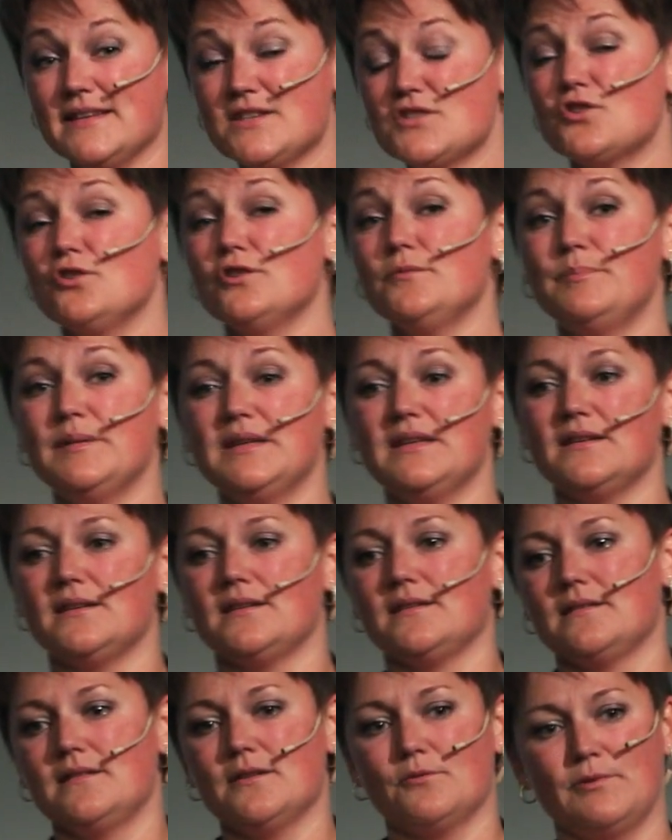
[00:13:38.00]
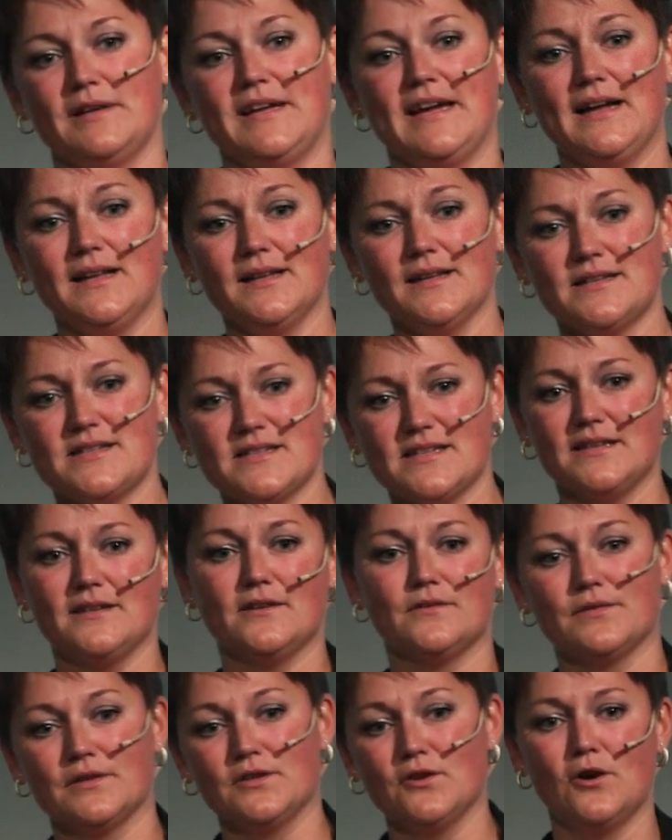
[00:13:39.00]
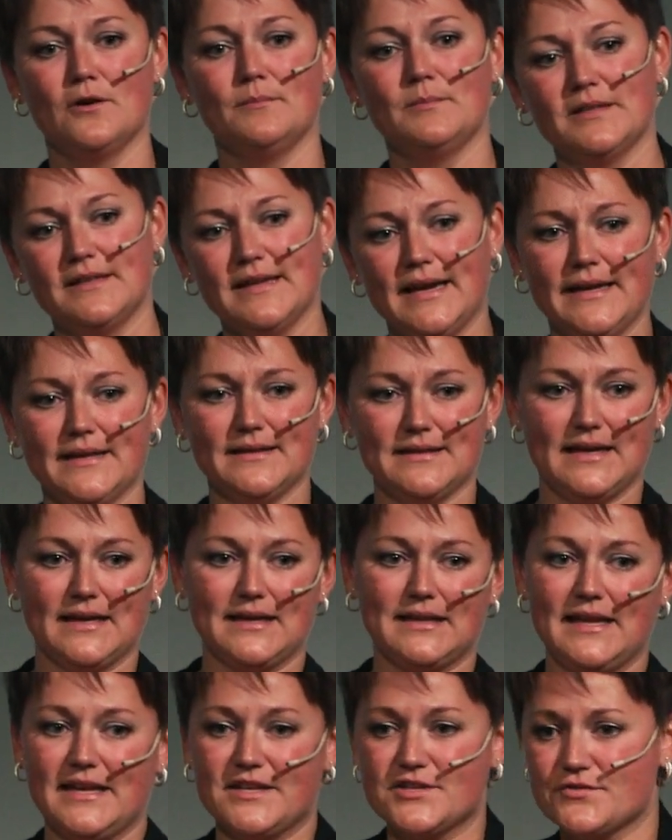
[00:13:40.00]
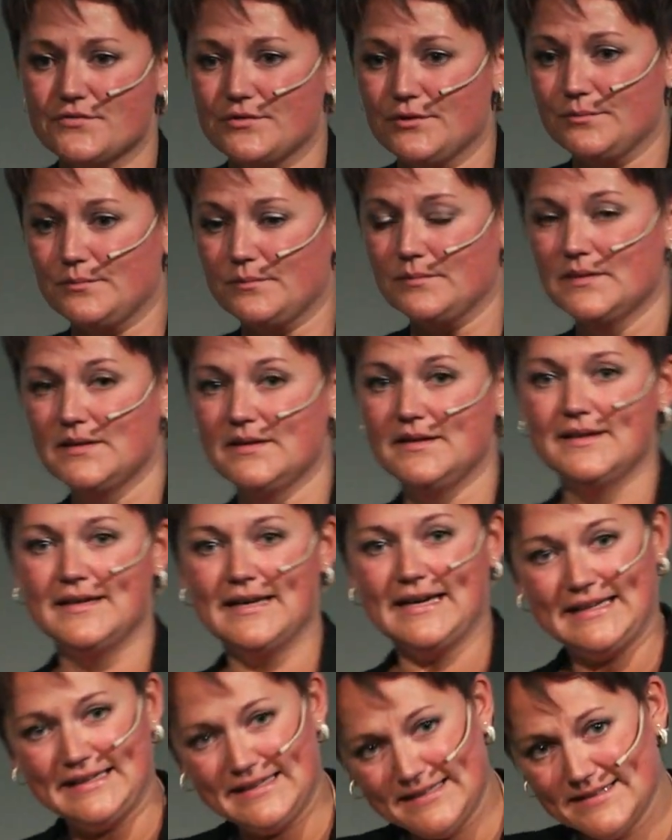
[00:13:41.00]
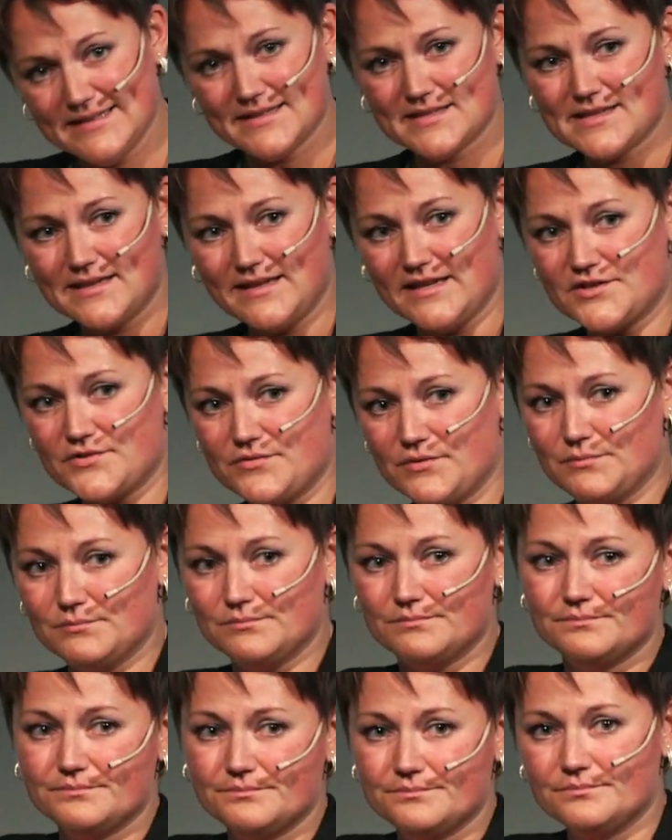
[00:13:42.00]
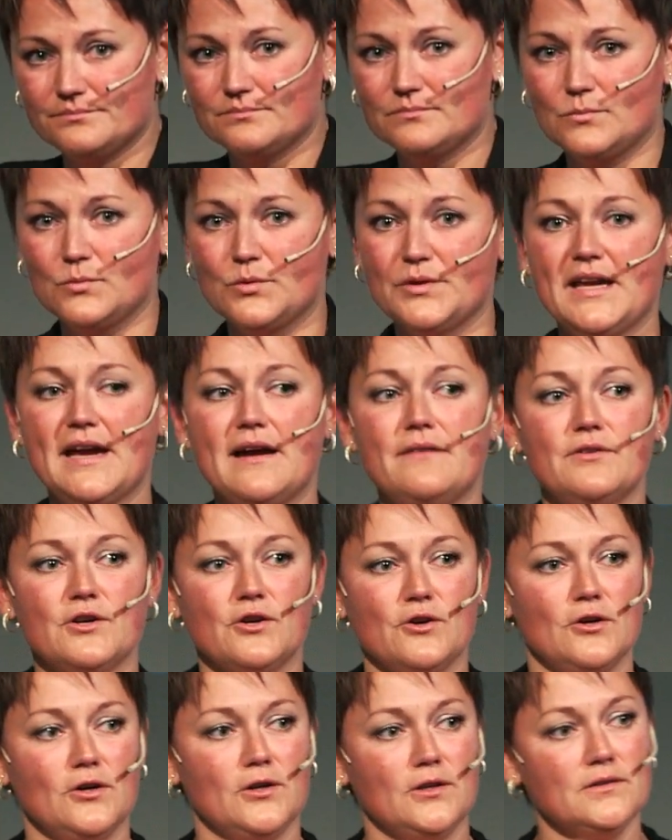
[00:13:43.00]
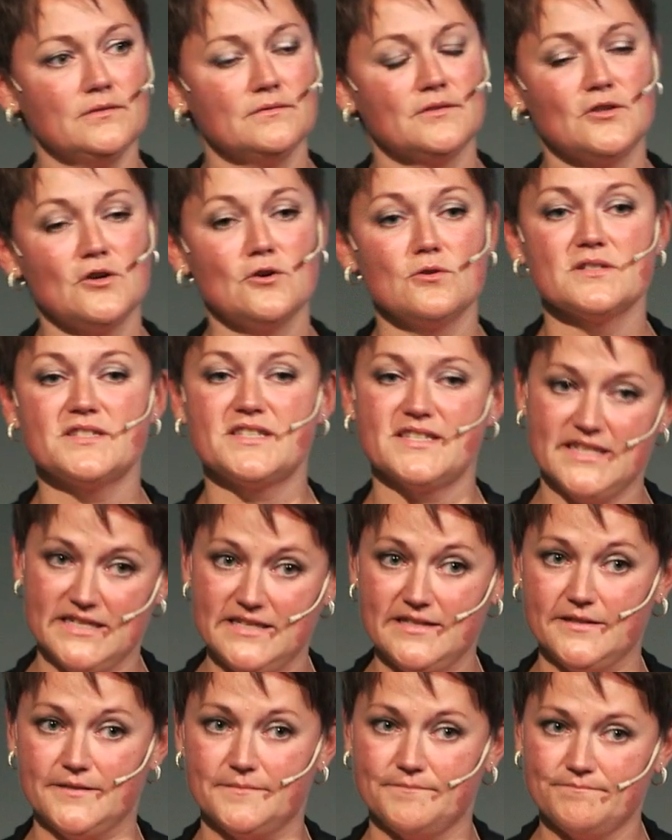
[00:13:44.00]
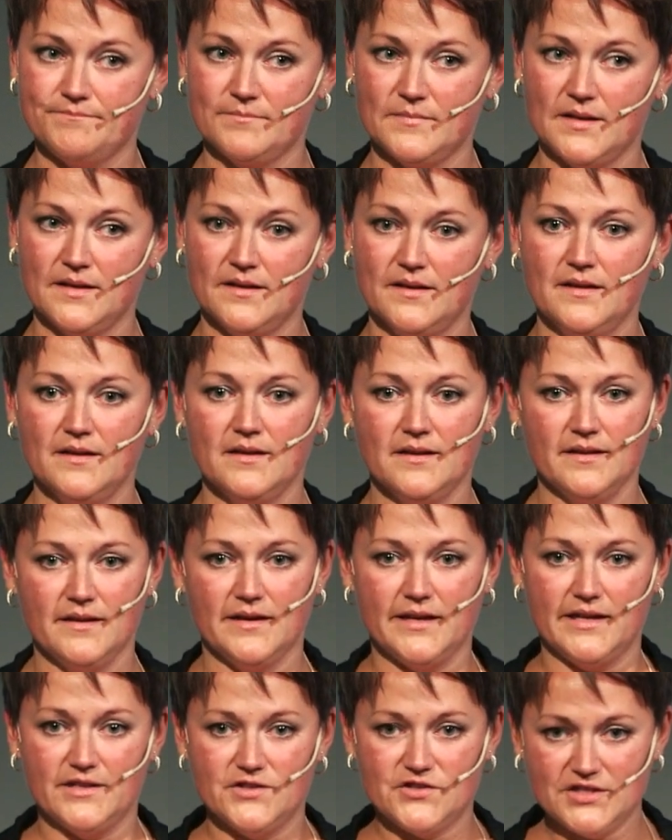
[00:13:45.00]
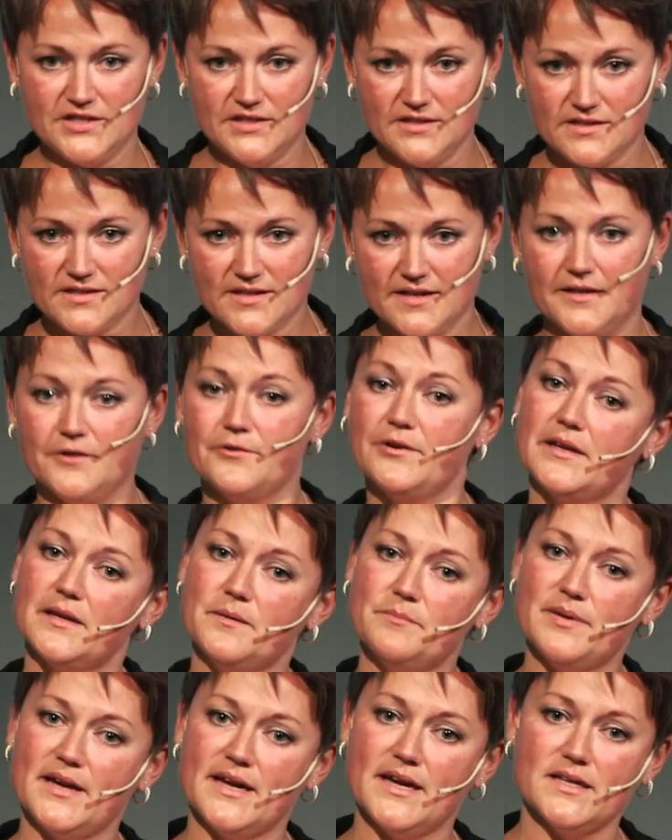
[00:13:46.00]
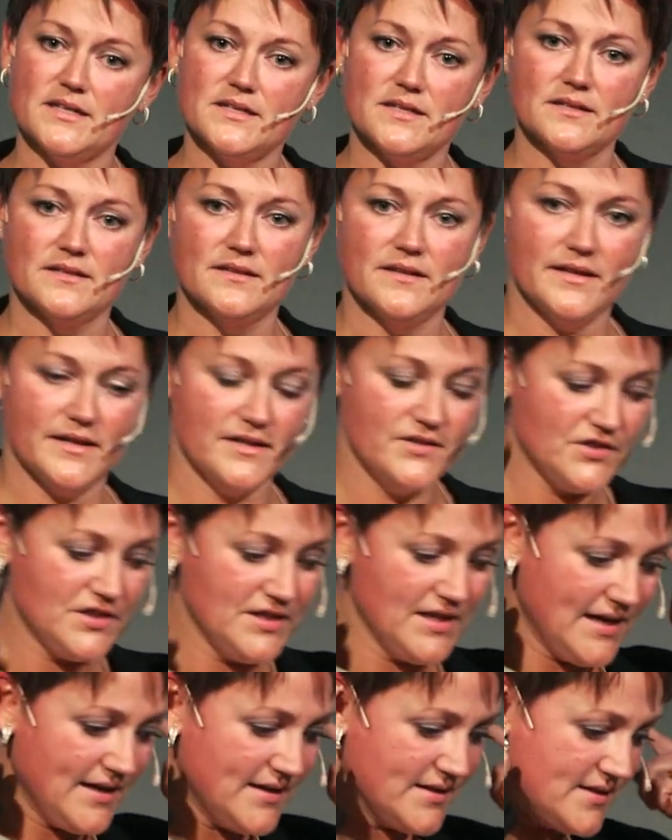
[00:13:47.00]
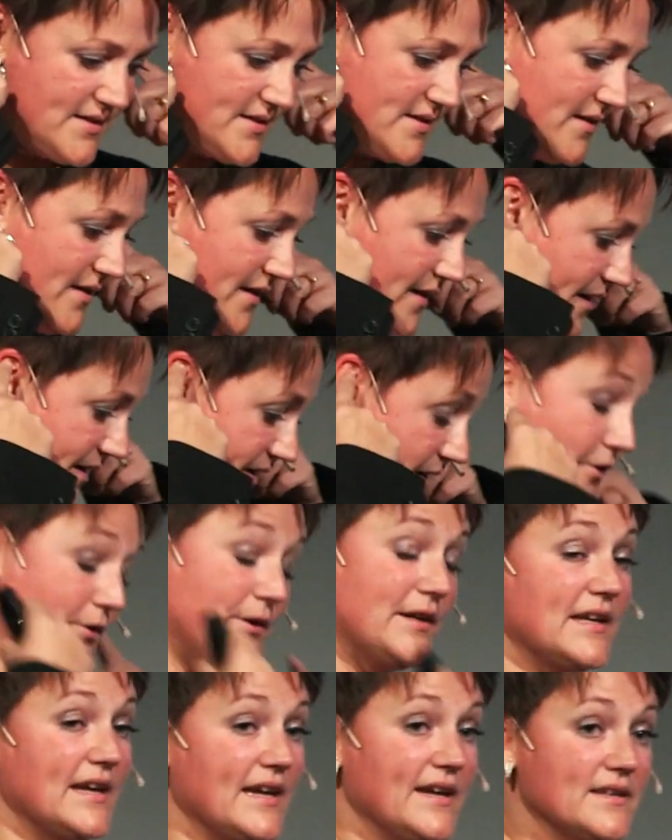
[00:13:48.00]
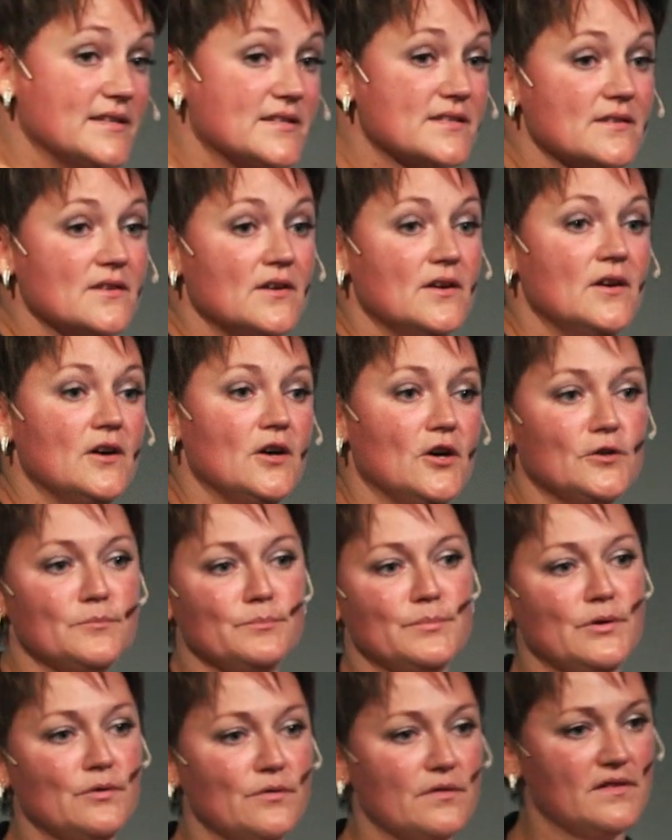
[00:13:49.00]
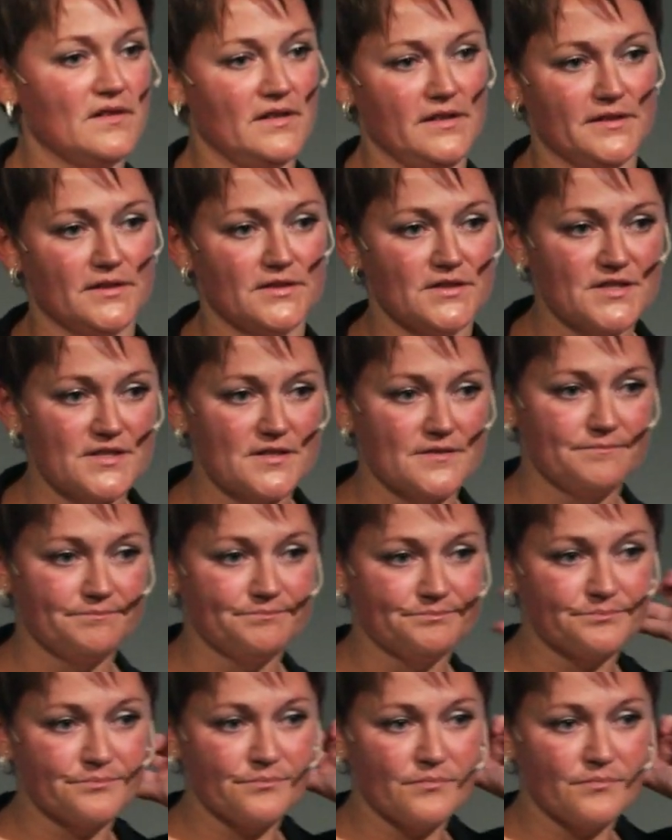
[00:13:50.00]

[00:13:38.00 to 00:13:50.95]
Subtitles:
This could be the reality of a normal day in that classroom. And in this classroom, we have a girl called Signe. And she is hearing impaired, and she has hearing aids on both ears.